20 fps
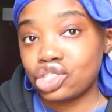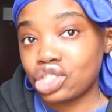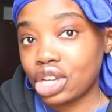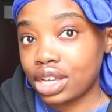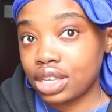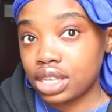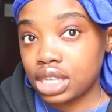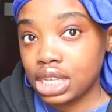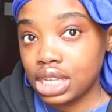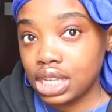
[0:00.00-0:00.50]

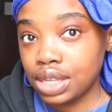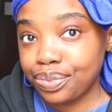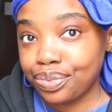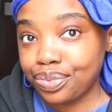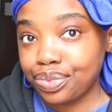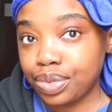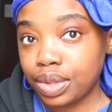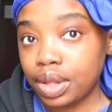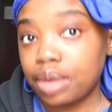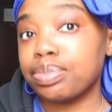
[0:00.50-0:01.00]
junkie.
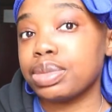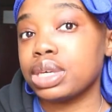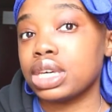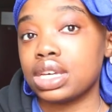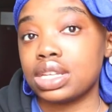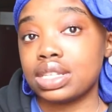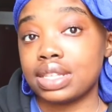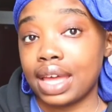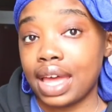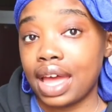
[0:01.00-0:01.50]

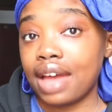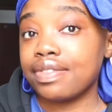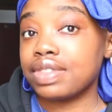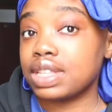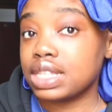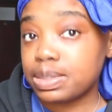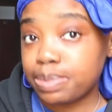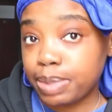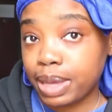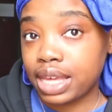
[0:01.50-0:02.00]
Because I have
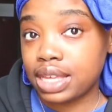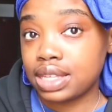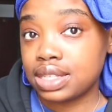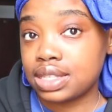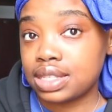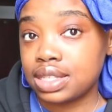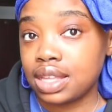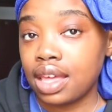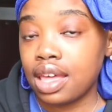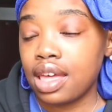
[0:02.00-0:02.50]
the space,